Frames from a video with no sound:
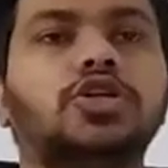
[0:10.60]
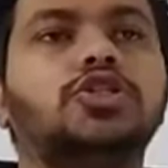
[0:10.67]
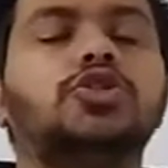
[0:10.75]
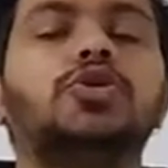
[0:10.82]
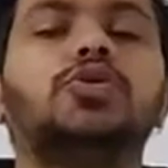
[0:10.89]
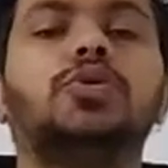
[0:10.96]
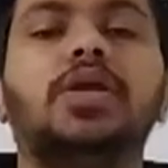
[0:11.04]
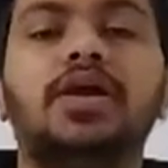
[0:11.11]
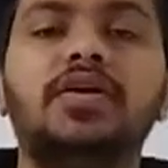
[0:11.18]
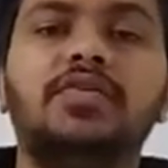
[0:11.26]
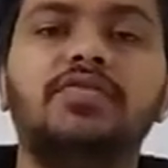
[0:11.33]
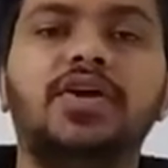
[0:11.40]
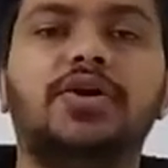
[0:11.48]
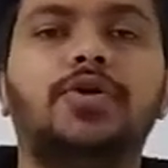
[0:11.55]
So
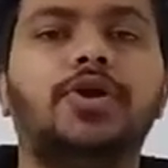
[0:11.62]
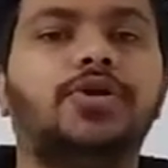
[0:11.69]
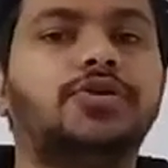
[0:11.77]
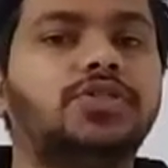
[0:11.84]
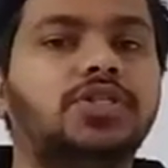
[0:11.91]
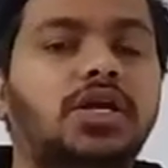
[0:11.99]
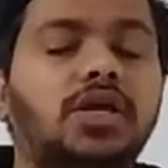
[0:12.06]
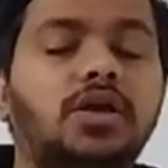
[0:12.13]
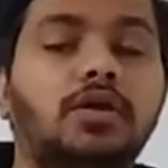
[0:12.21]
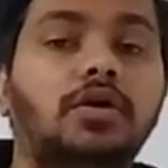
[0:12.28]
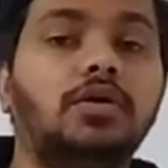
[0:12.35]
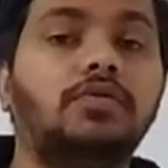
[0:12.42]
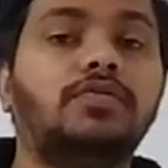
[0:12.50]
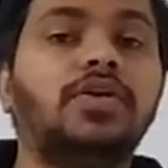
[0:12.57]
today we are going to see
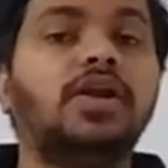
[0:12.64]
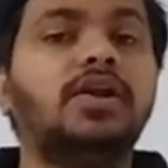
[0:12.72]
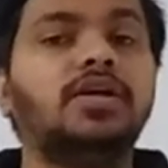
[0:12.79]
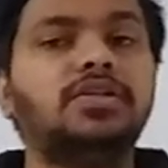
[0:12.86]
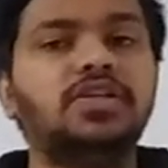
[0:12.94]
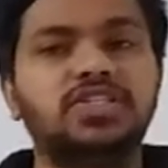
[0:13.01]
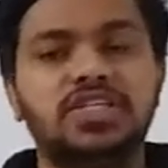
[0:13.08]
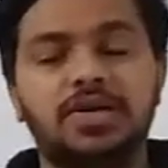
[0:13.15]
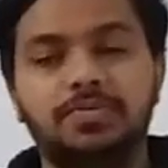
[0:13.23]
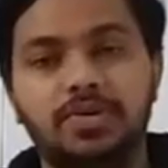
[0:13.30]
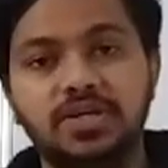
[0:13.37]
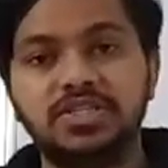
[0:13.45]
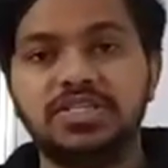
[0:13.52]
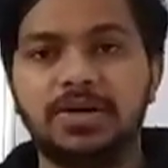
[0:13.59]
one another
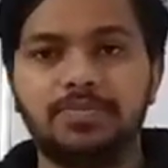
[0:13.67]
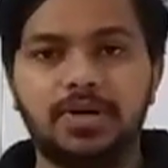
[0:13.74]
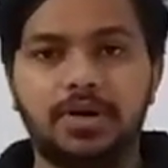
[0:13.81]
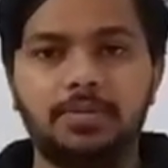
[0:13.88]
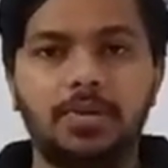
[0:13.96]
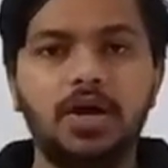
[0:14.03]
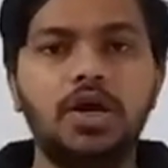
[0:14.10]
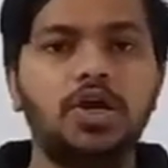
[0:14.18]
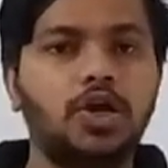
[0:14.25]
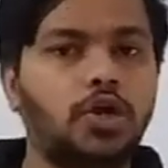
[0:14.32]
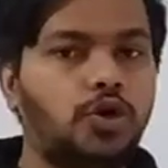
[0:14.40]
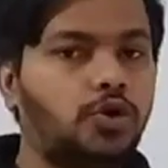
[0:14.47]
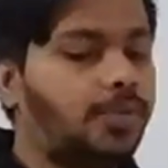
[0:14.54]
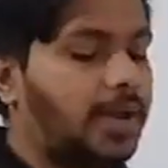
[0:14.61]
chapter, chapter number
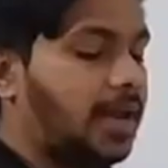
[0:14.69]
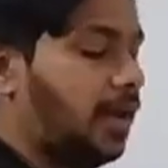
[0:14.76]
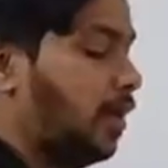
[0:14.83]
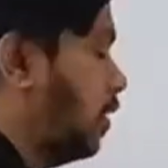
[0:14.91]
12,